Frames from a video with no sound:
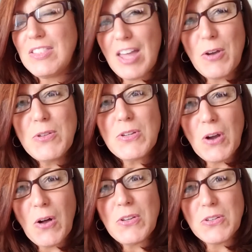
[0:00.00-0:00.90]
Those
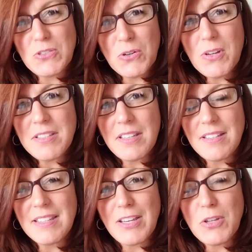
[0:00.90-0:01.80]
are all your
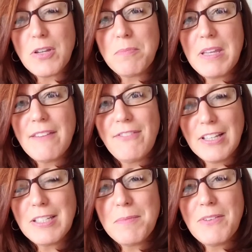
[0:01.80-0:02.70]
choices, and you can be a
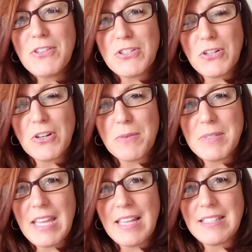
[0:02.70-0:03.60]
victim of your
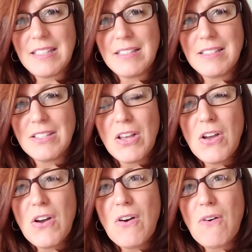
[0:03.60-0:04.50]
circumstances,
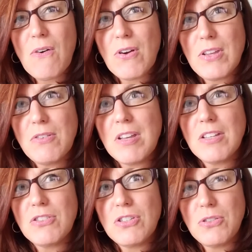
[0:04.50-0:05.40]
or you
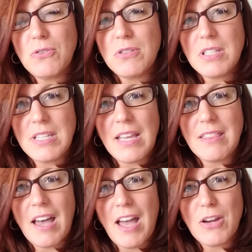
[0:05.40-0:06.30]
can choose to take
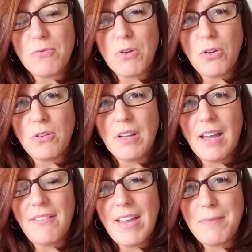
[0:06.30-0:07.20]
the higher road.
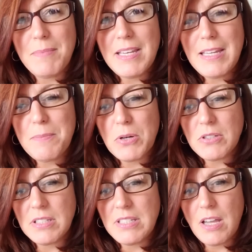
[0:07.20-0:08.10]
I've had many a
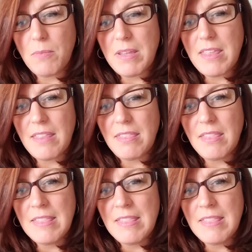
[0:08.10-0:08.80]
person tell me that